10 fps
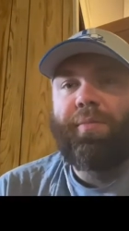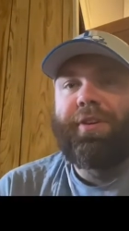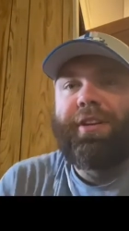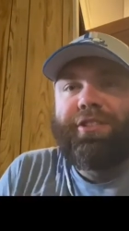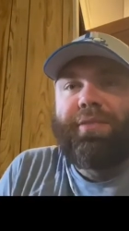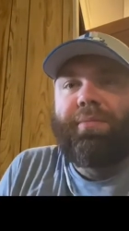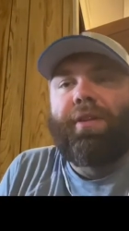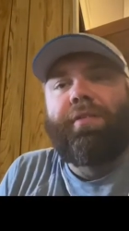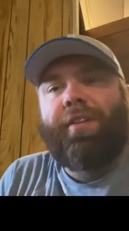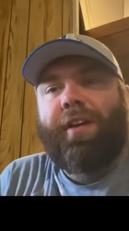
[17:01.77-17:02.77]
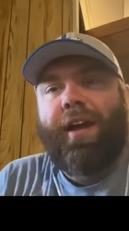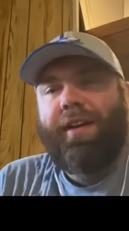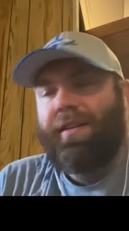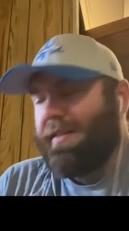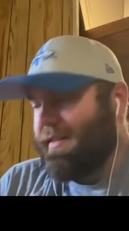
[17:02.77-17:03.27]
prediction, believe it or not.
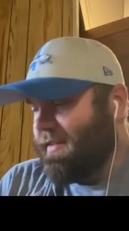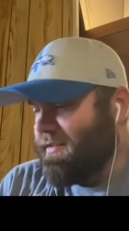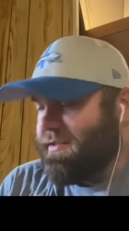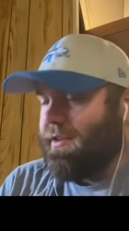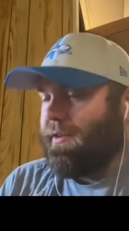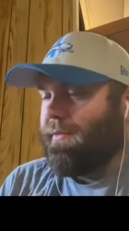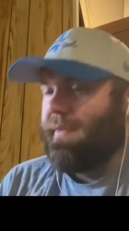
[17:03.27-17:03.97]
So,